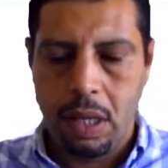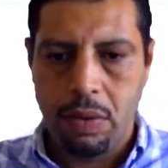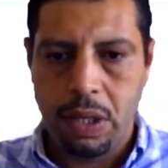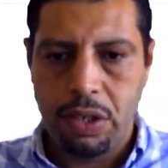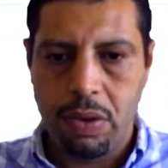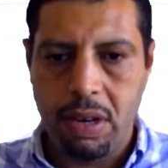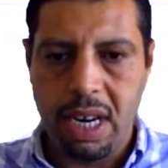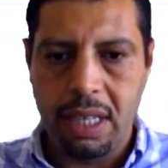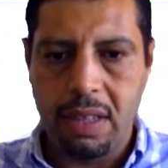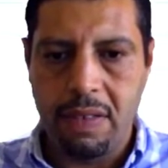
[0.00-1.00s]
In which we'll
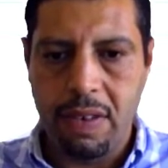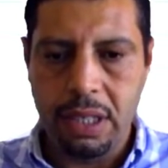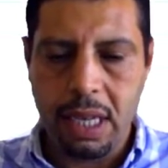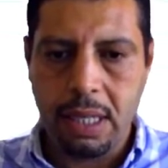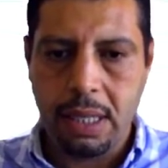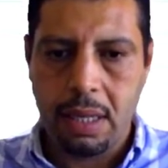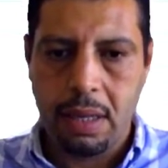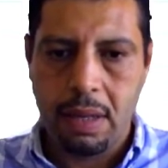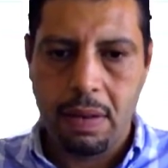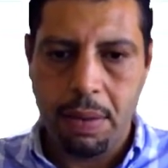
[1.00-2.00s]
write the vertex
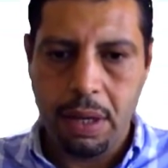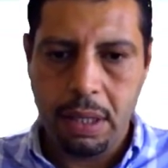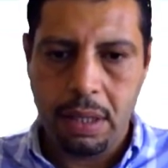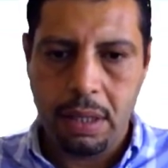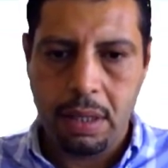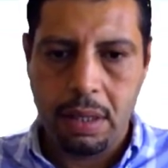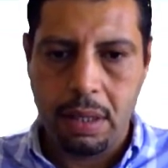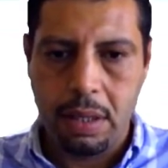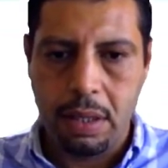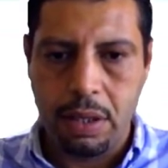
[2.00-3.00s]
point.
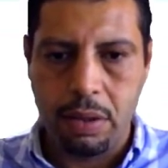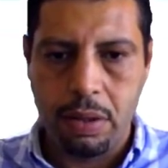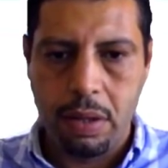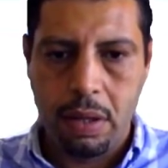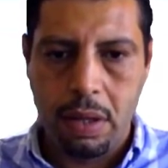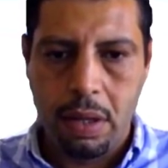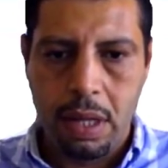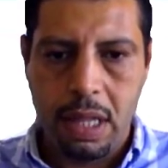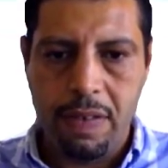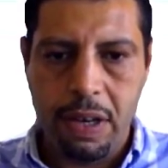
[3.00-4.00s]
So
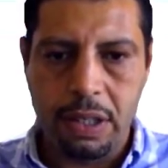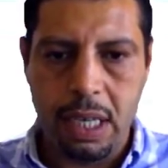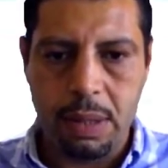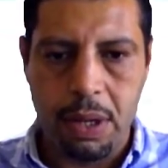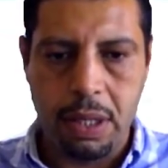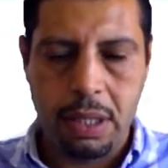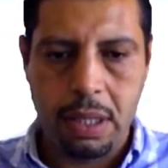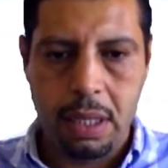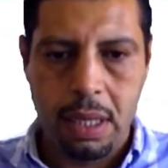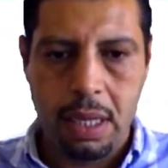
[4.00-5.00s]
the vertex point
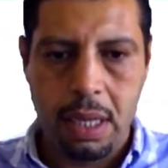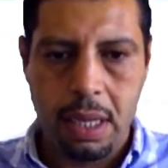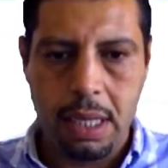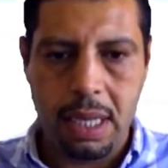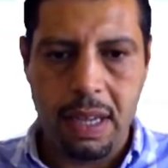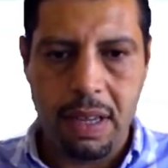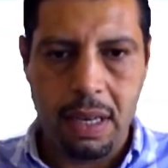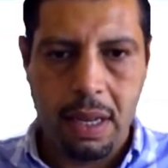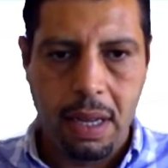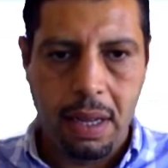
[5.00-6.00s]
is
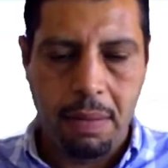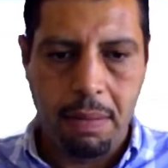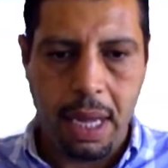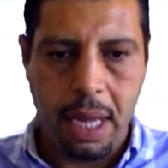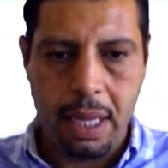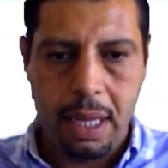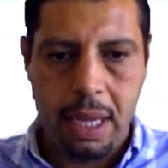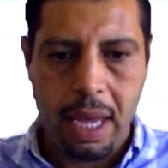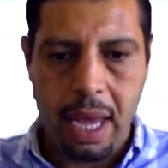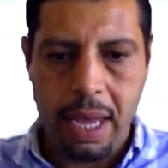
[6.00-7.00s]
given by
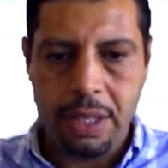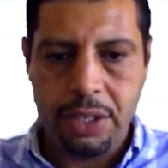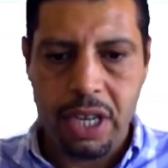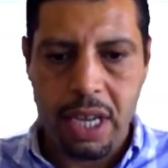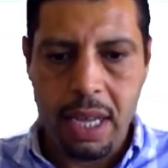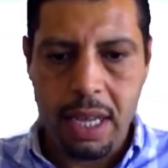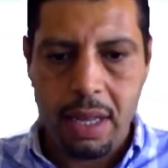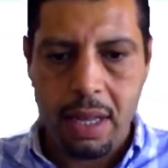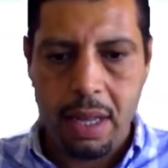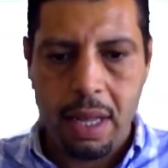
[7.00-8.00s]
hk.
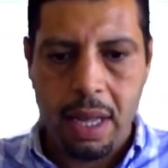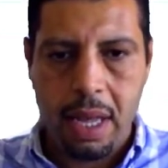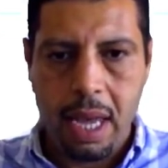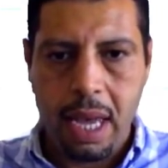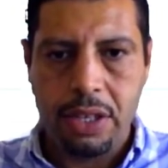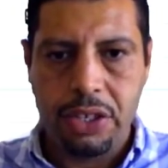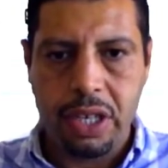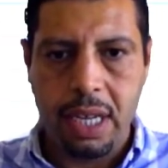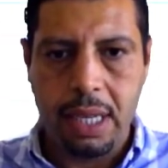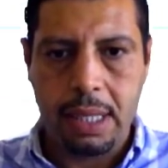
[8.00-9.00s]

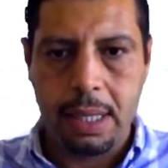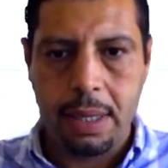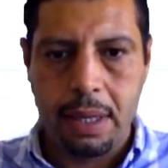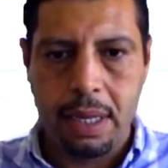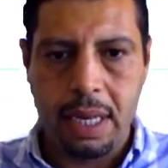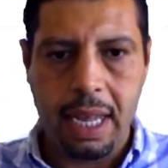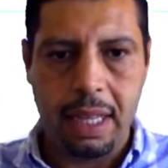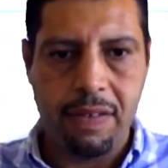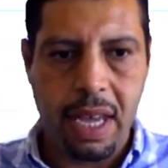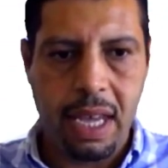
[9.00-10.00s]
H is
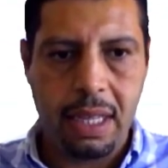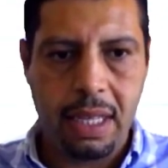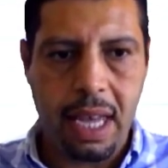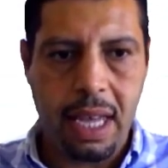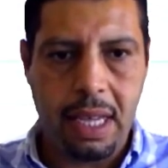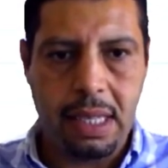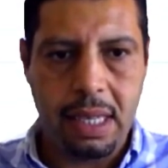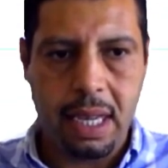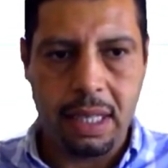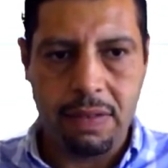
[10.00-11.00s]
negative 8, k is
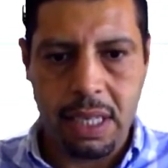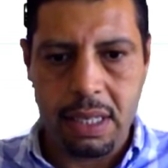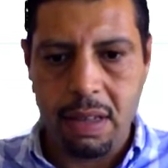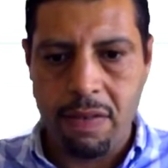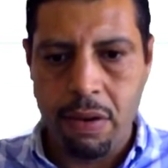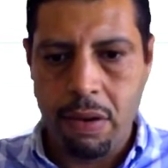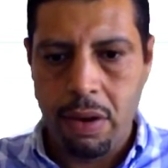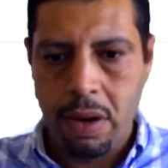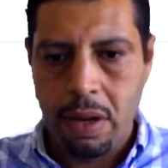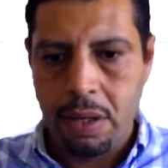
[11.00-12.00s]
negative
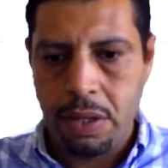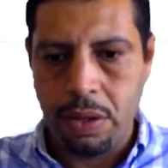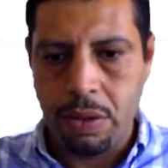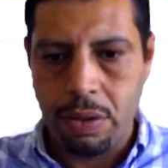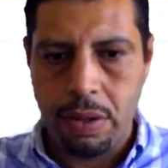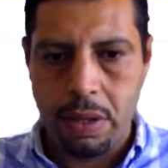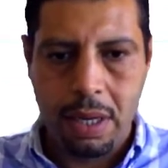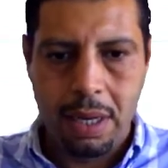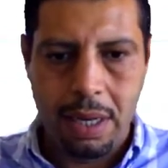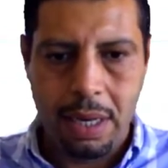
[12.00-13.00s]
64. So
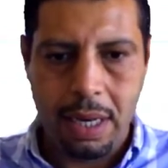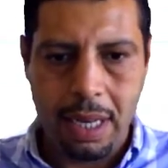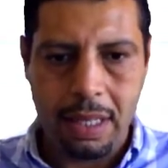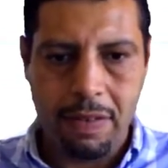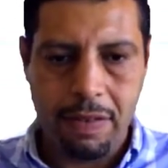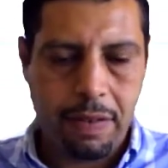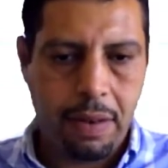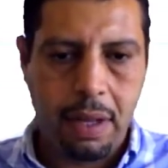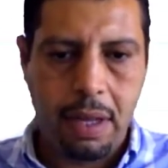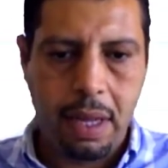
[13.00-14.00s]
negative
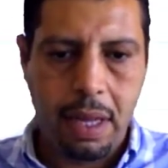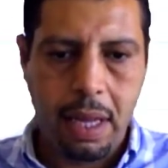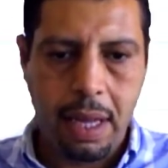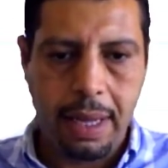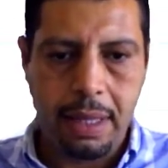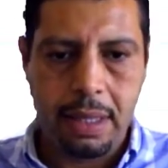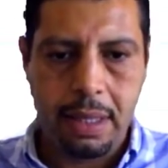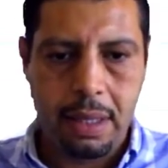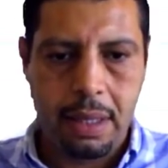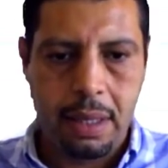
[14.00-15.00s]
8,